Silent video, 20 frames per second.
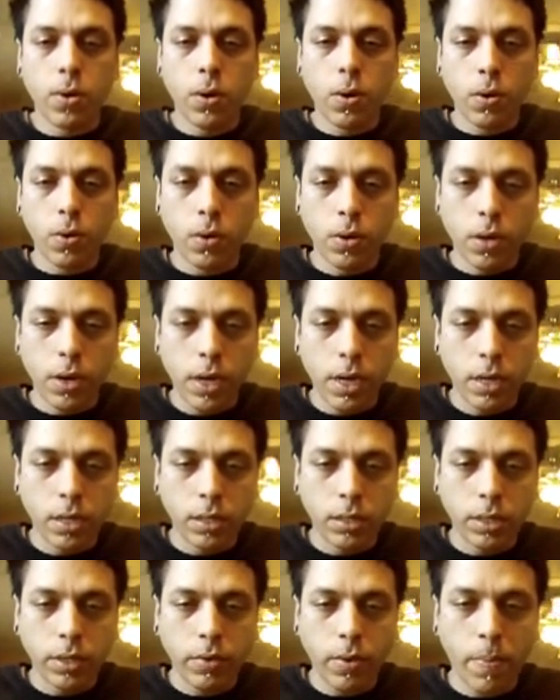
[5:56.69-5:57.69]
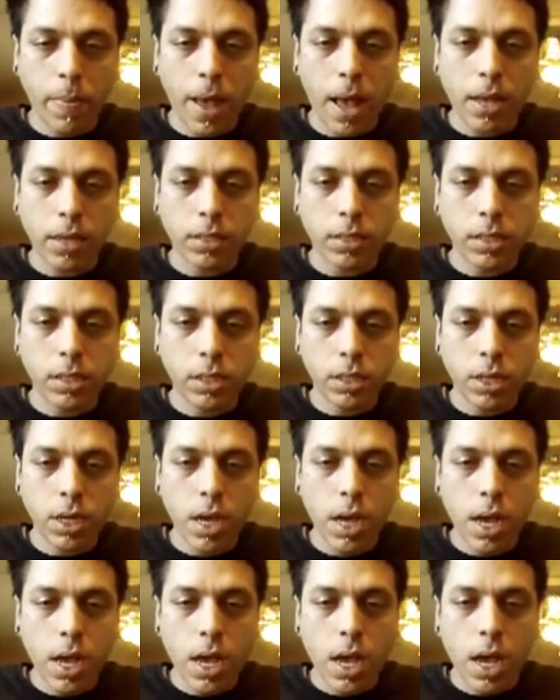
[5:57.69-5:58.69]
or hidden secret passage,
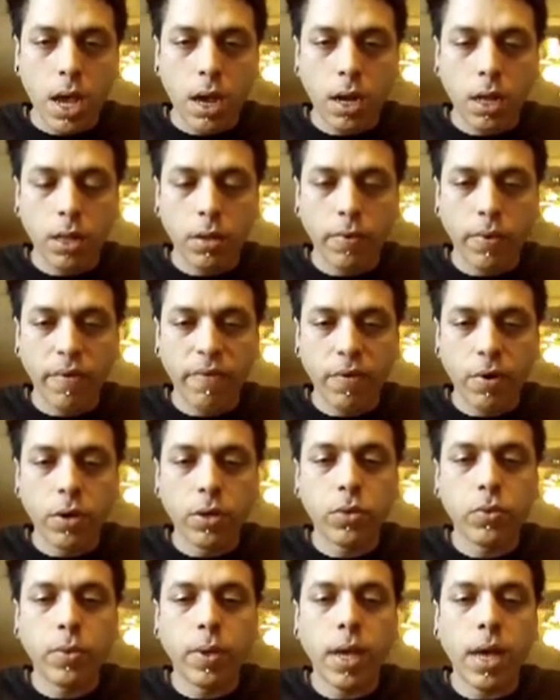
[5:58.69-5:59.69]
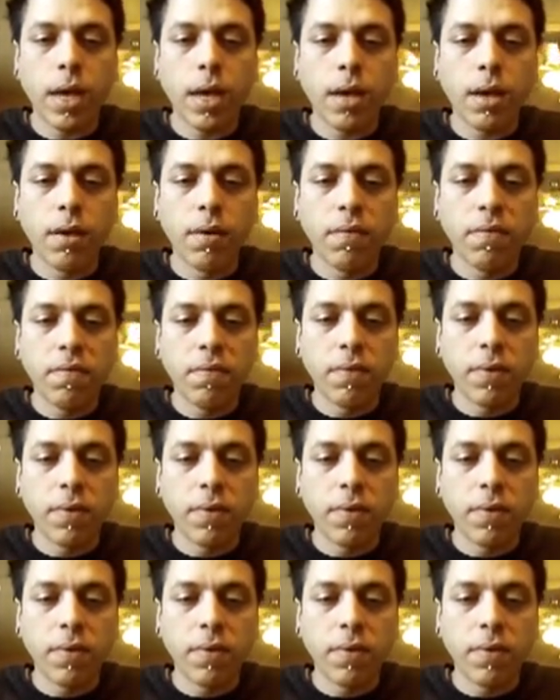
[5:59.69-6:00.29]
and on the reverse we have